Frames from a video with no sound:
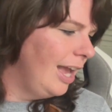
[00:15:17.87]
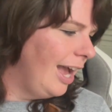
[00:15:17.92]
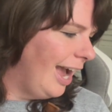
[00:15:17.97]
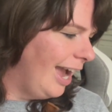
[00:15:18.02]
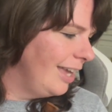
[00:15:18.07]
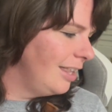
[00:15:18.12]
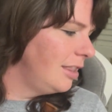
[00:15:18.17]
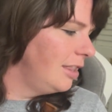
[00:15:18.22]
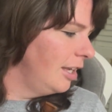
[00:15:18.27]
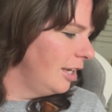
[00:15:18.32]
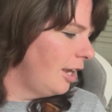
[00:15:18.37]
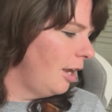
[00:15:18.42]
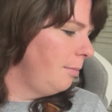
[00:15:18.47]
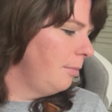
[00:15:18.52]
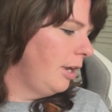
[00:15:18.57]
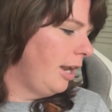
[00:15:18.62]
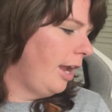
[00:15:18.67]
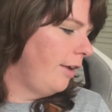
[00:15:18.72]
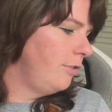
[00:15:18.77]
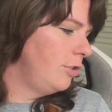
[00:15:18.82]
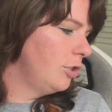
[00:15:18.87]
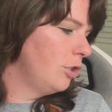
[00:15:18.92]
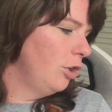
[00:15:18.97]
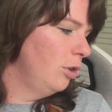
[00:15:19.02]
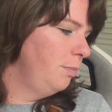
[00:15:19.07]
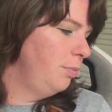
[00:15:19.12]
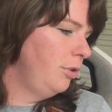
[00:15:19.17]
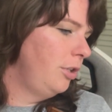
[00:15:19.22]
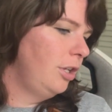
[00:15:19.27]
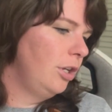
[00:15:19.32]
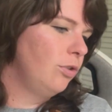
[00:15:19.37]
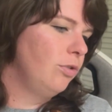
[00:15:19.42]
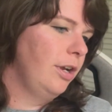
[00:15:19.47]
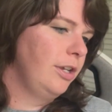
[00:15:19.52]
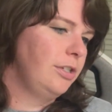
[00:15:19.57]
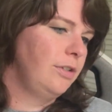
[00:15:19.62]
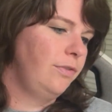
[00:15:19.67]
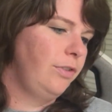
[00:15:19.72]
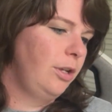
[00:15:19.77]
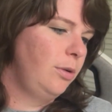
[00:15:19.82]
I think I'm going to have to skirt pretty
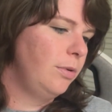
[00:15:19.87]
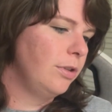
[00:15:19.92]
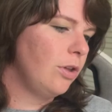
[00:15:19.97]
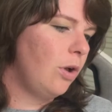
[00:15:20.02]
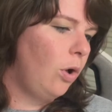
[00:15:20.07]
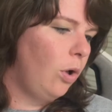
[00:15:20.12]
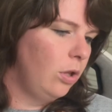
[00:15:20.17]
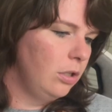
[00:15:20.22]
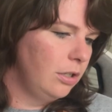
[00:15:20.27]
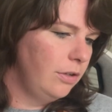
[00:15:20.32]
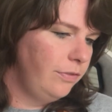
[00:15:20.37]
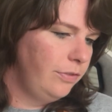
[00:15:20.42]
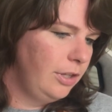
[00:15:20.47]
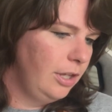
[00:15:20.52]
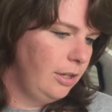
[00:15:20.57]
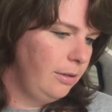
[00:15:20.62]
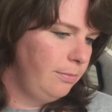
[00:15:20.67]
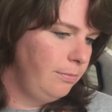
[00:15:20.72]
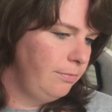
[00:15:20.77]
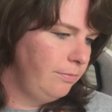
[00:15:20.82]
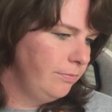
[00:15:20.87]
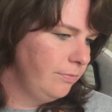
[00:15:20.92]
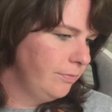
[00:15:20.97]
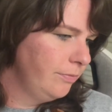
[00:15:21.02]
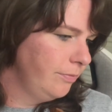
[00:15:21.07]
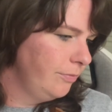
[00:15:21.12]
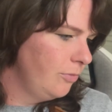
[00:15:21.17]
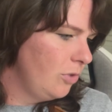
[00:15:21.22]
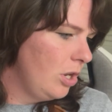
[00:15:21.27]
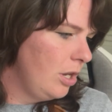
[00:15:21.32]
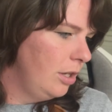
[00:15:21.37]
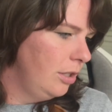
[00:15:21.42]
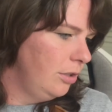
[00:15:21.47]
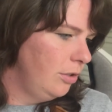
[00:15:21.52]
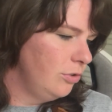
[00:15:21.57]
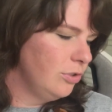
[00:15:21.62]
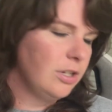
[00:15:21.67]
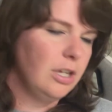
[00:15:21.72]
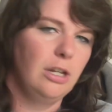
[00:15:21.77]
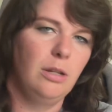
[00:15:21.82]
aggressively with all of them.
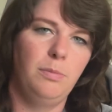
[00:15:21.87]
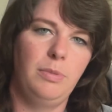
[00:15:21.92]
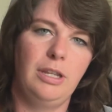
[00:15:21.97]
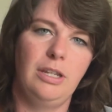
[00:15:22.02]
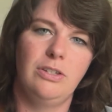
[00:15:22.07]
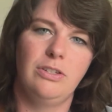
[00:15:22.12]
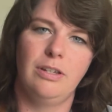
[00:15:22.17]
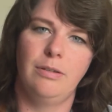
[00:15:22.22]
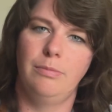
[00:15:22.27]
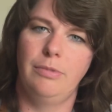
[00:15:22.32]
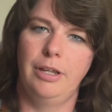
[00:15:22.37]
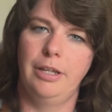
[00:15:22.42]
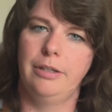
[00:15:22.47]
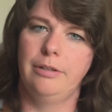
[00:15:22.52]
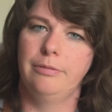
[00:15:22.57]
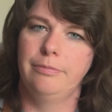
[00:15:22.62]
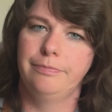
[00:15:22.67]
There's going to be some like